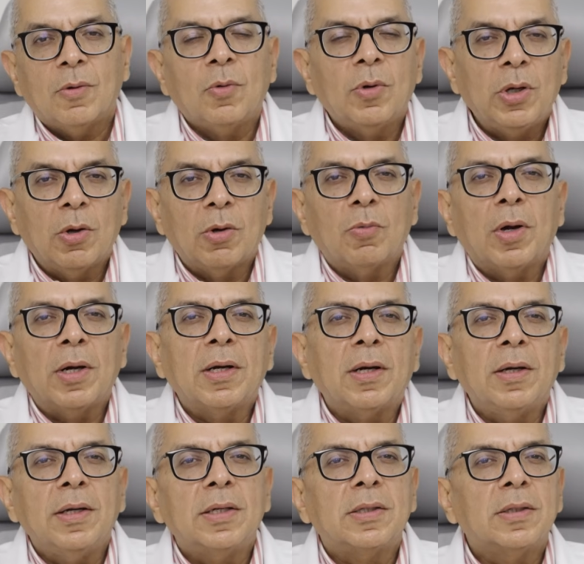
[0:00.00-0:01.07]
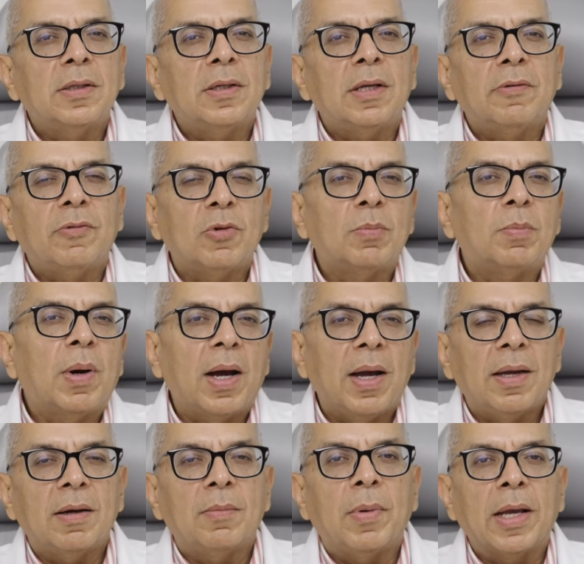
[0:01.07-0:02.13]
only on one condition: if you
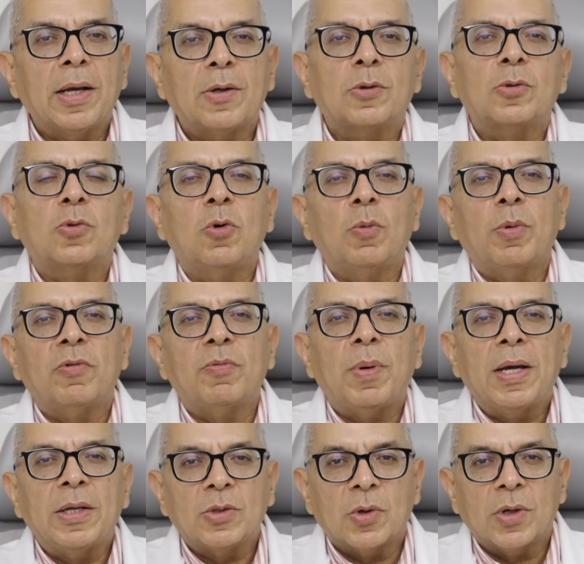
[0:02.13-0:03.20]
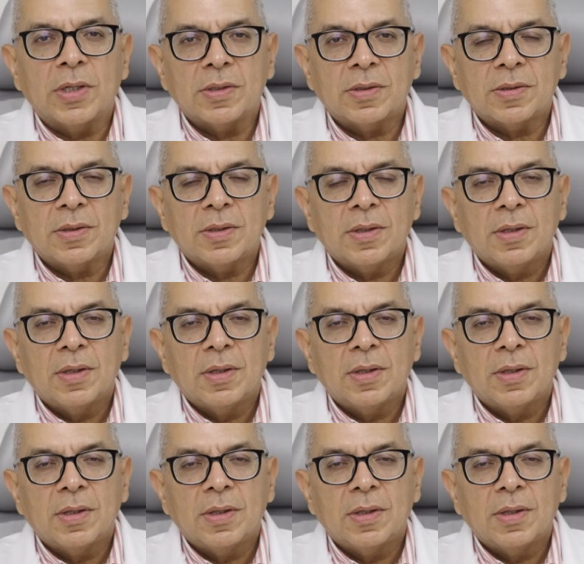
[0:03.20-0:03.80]
buy a microscope of my choice.